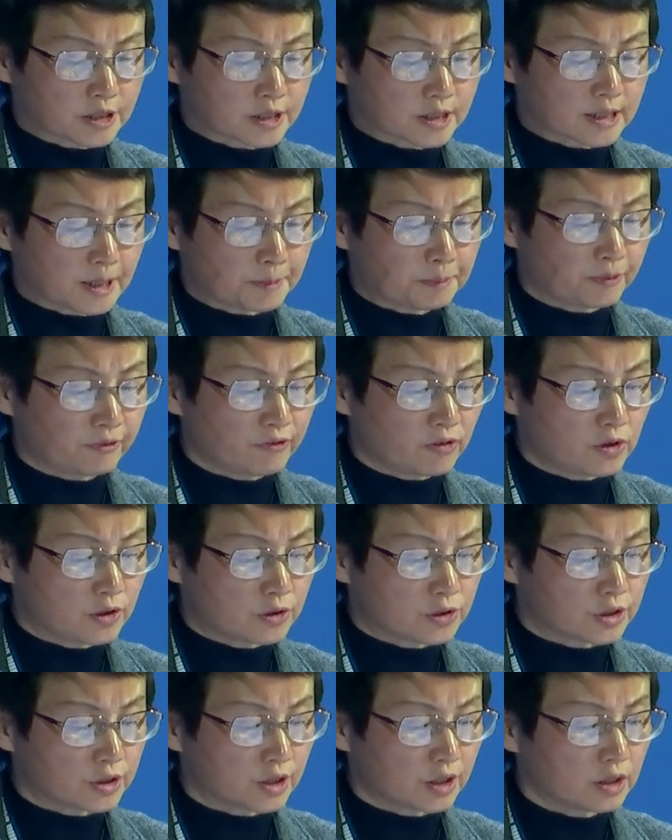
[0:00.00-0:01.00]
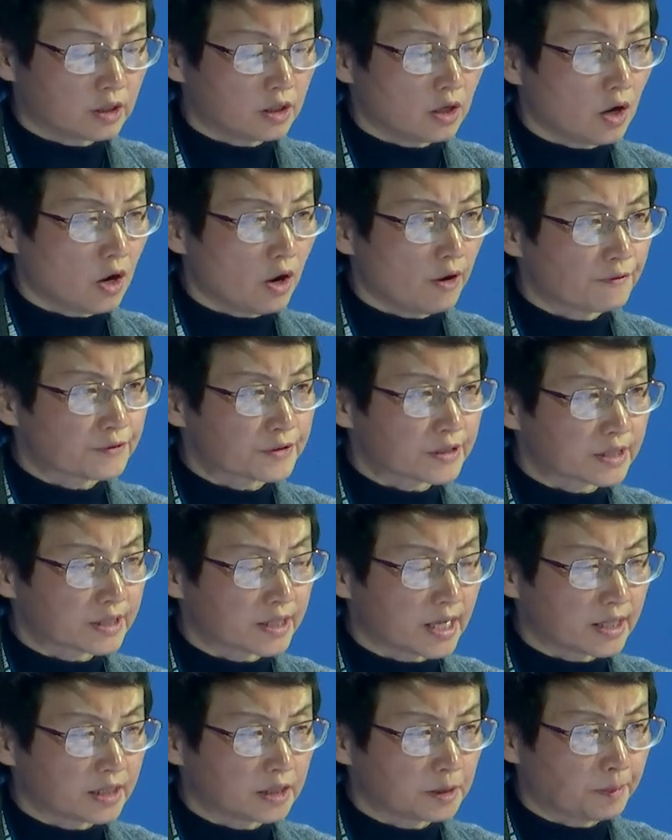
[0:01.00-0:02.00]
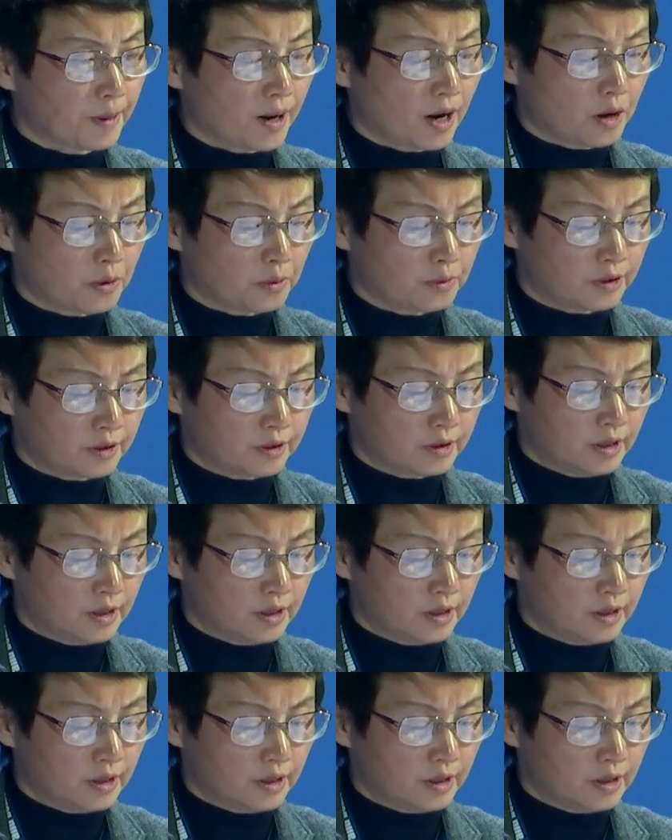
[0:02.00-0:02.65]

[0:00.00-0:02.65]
subversion of state power